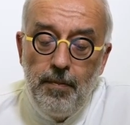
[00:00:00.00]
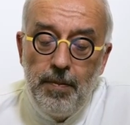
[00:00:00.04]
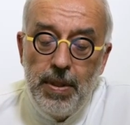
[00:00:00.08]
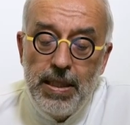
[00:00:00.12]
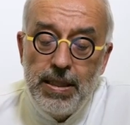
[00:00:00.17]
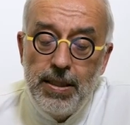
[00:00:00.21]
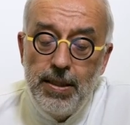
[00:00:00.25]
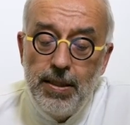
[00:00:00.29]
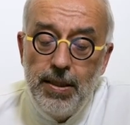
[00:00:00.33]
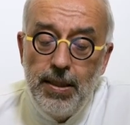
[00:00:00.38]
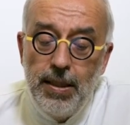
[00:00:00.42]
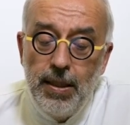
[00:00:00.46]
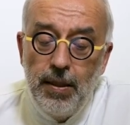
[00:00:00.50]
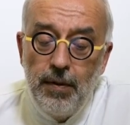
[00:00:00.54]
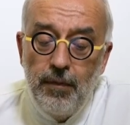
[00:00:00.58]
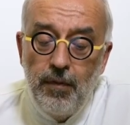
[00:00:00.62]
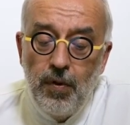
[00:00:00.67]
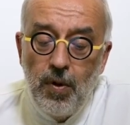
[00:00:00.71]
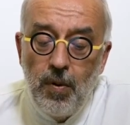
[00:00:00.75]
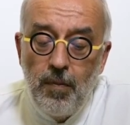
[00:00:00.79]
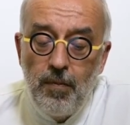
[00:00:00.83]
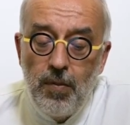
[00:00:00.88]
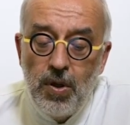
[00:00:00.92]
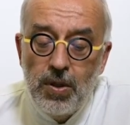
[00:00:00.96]
persisting
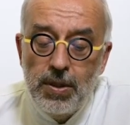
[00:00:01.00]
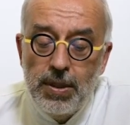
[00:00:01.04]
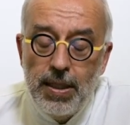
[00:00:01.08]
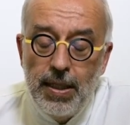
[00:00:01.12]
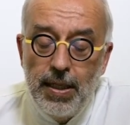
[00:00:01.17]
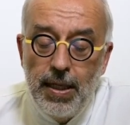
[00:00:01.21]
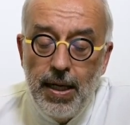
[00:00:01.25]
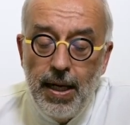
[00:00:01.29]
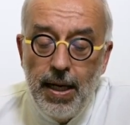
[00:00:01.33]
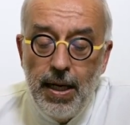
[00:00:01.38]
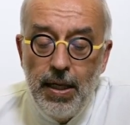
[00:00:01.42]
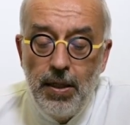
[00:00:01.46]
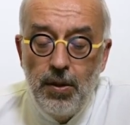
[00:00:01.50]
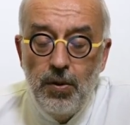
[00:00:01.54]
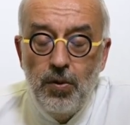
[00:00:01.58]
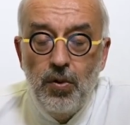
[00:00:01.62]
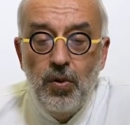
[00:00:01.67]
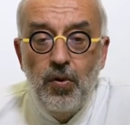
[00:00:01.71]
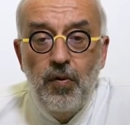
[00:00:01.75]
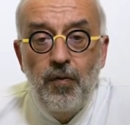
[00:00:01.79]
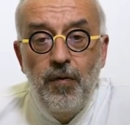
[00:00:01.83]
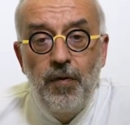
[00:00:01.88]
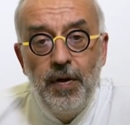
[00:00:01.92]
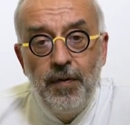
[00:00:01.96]
for more than 8
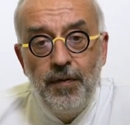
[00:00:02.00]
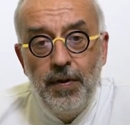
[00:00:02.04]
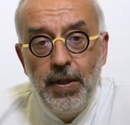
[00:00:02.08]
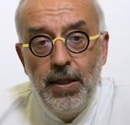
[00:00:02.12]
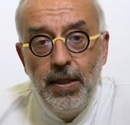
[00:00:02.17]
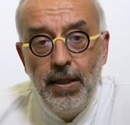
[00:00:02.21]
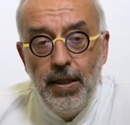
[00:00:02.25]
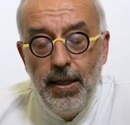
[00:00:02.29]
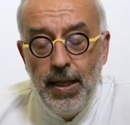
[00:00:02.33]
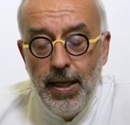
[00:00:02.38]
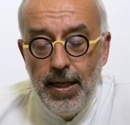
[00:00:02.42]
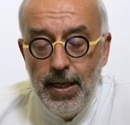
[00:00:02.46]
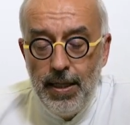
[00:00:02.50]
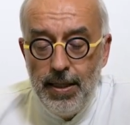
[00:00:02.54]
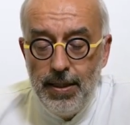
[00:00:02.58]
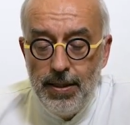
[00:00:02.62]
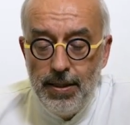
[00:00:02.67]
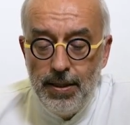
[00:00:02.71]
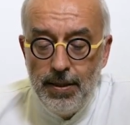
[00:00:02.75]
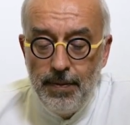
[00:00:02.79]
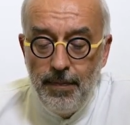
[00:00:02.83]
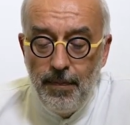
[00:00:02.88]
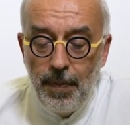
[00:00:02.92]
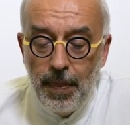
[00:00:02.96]
to 15
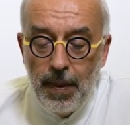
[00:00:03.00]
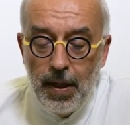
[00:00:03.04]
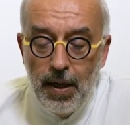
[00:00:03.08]
days,